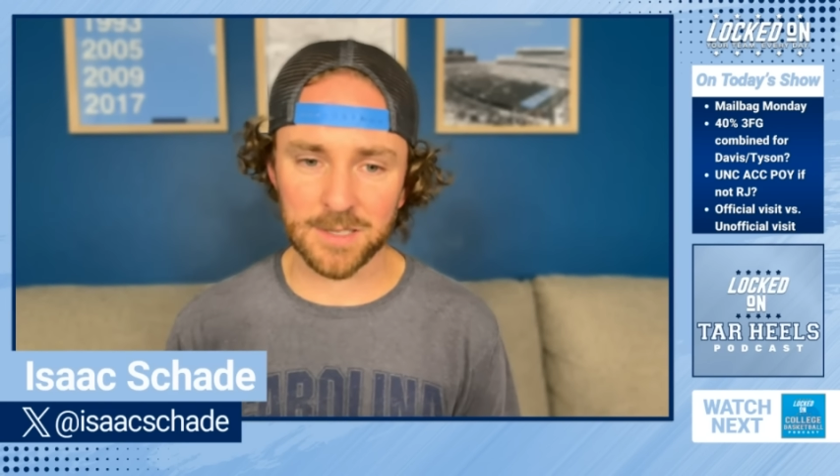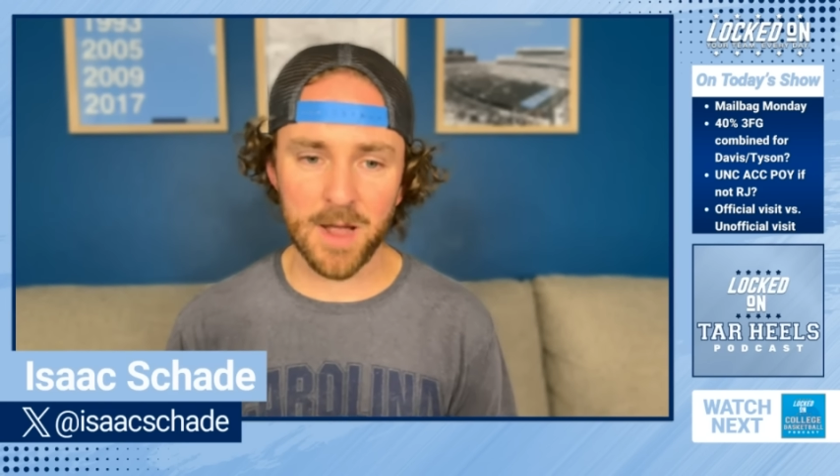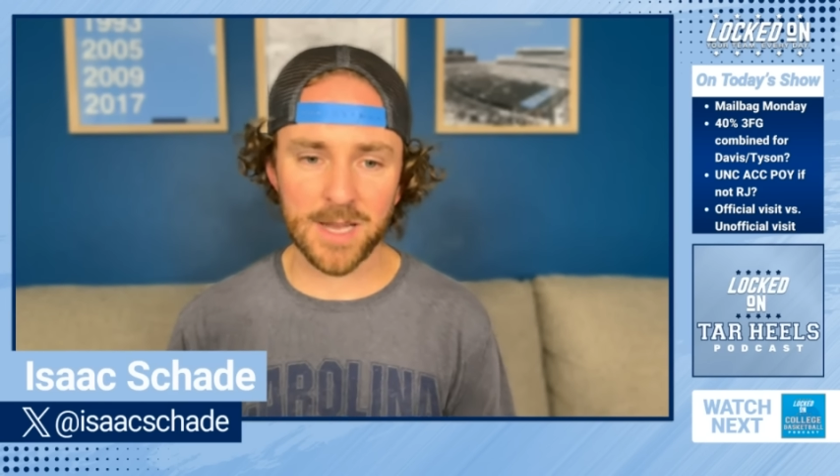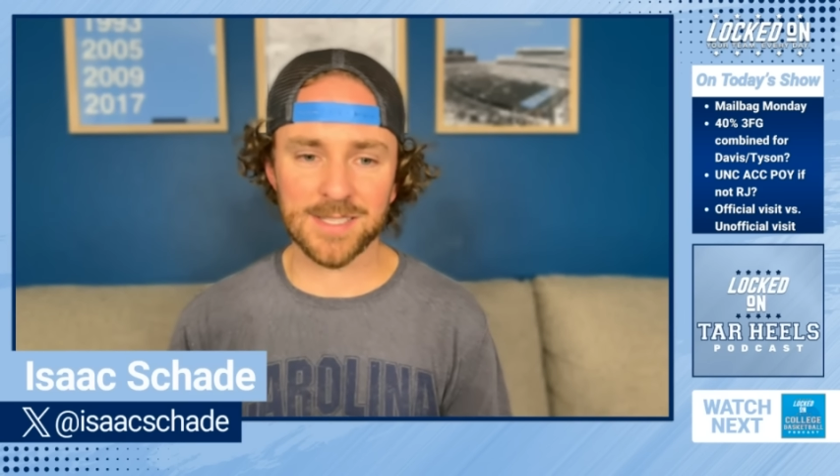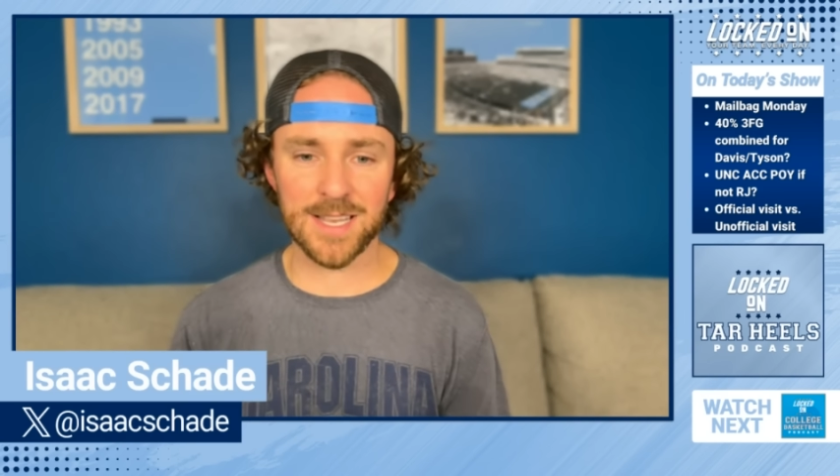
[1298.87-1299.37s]

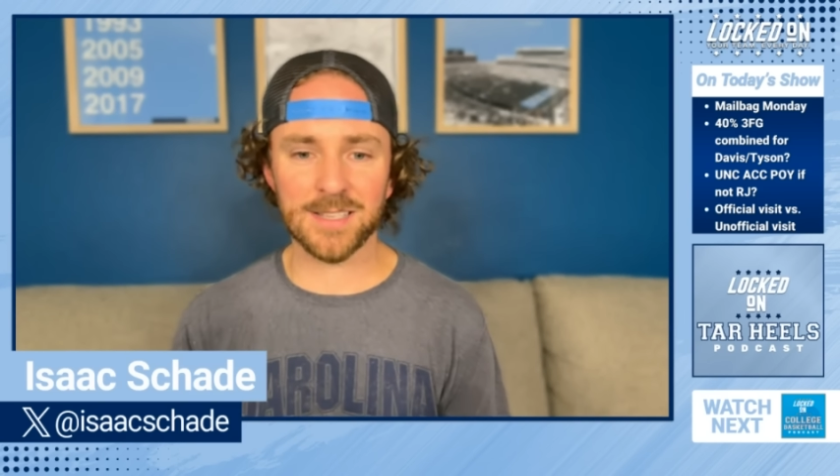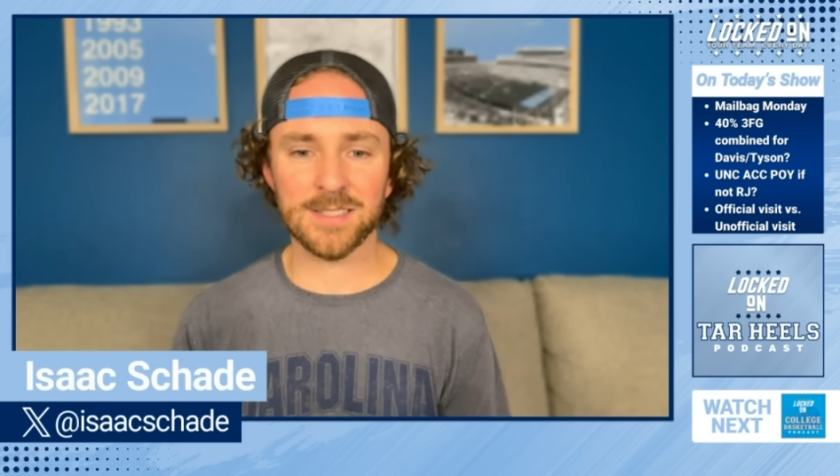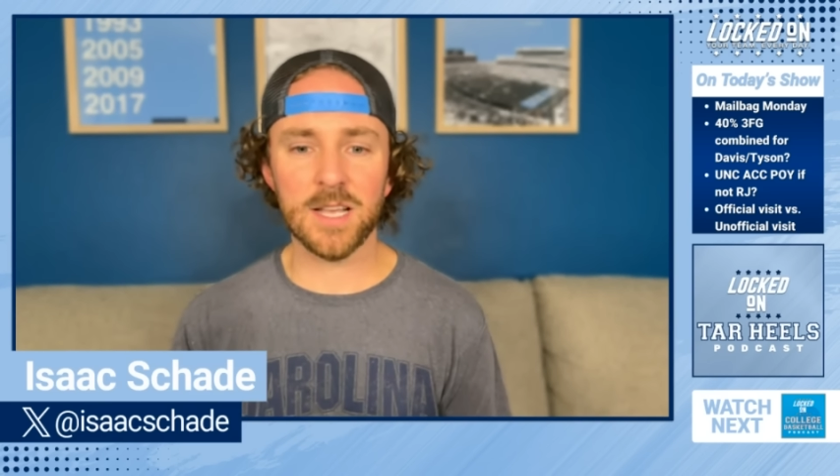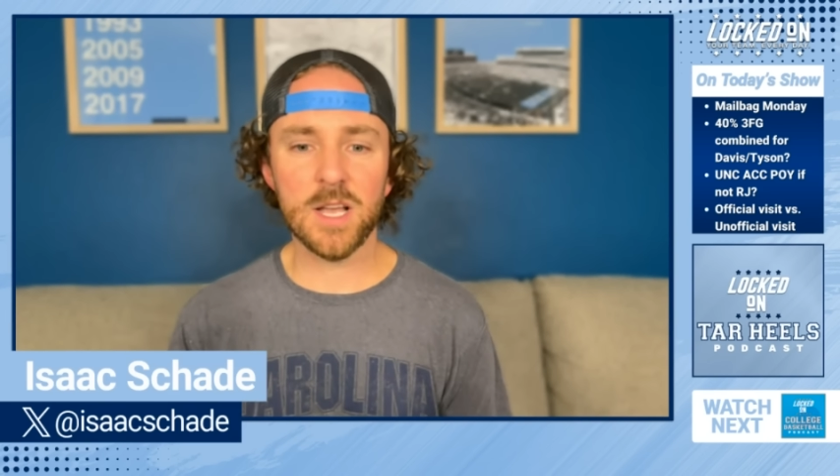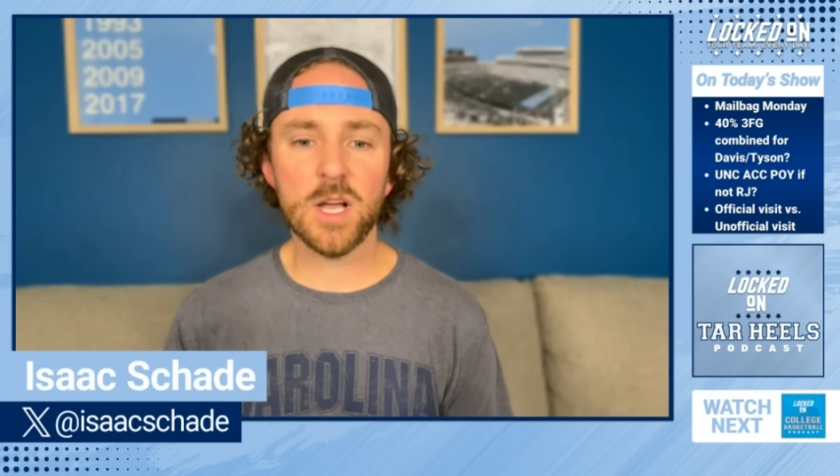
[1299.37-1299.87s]
Mike
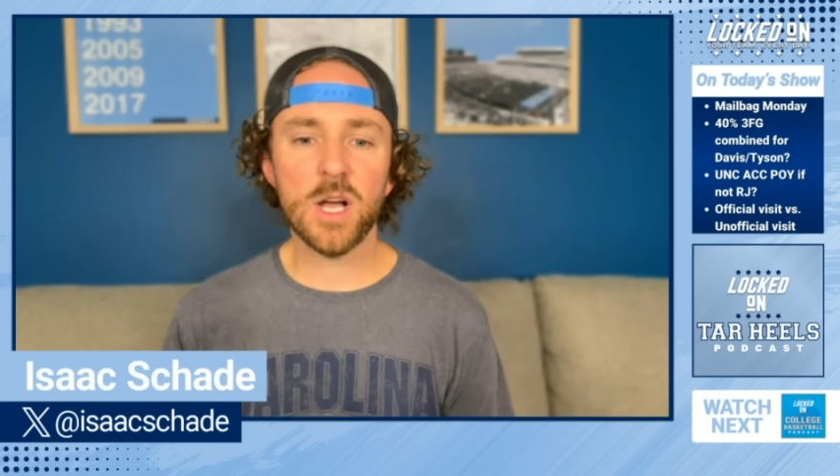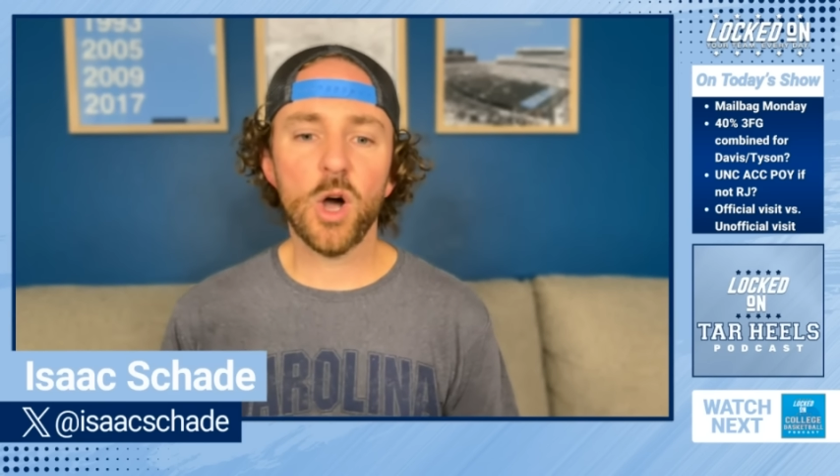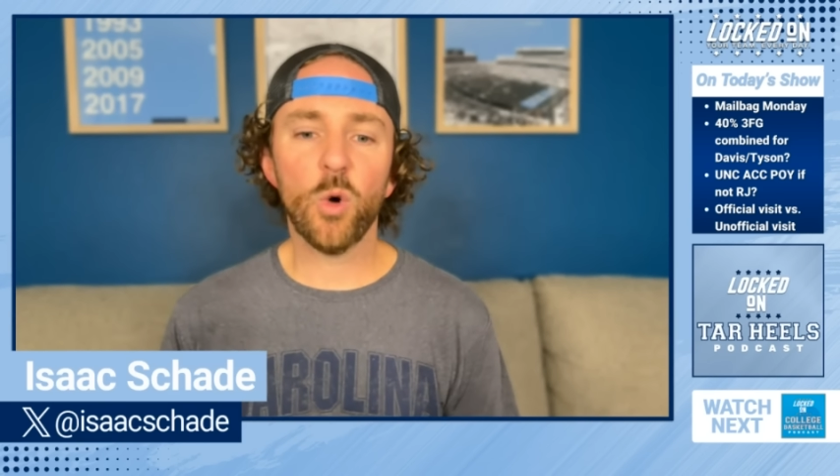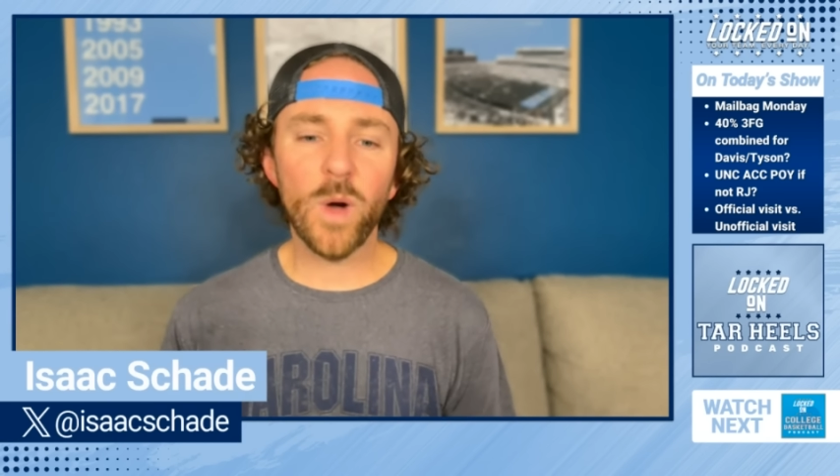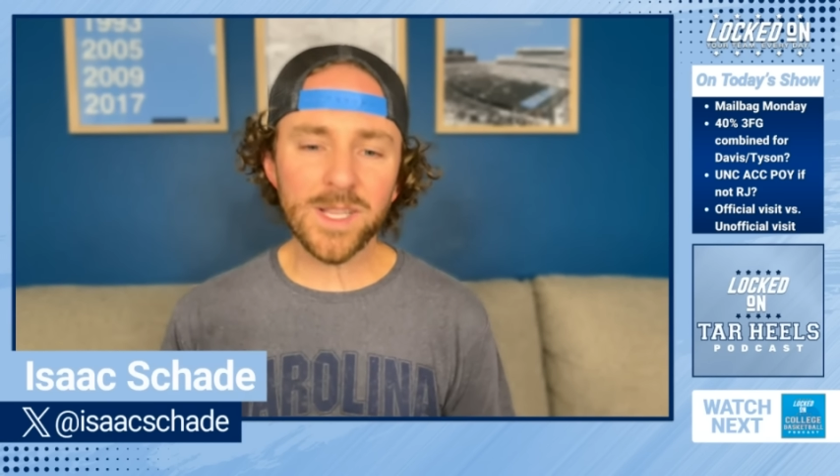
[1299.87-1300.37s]
says,
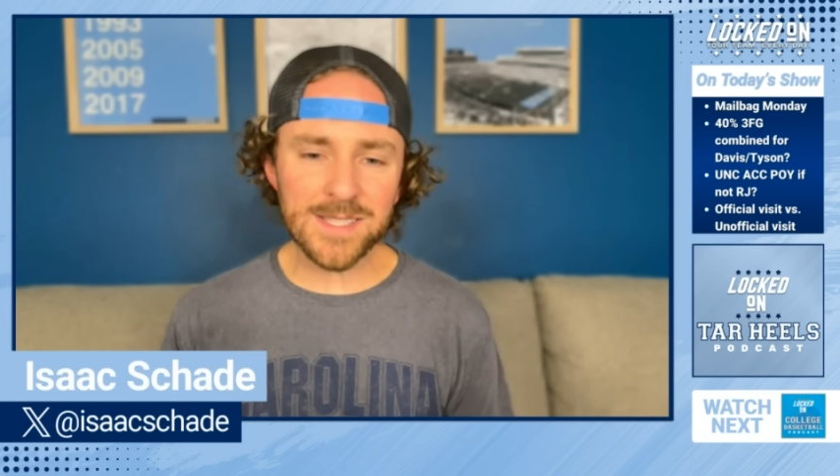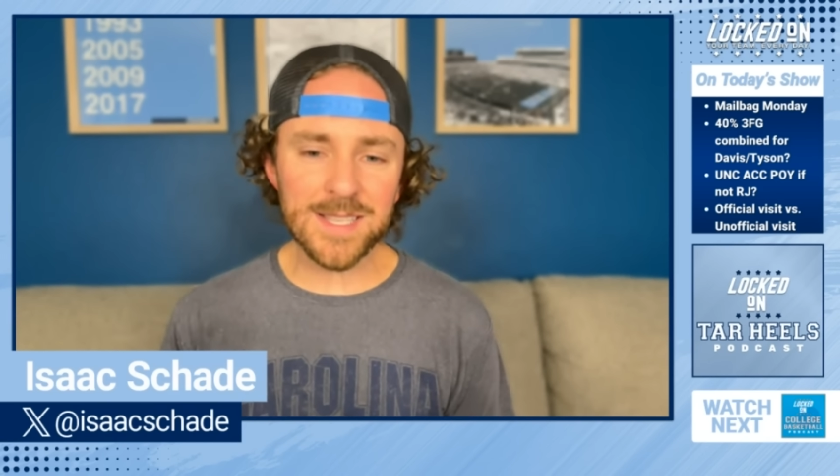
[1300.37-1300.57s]
what's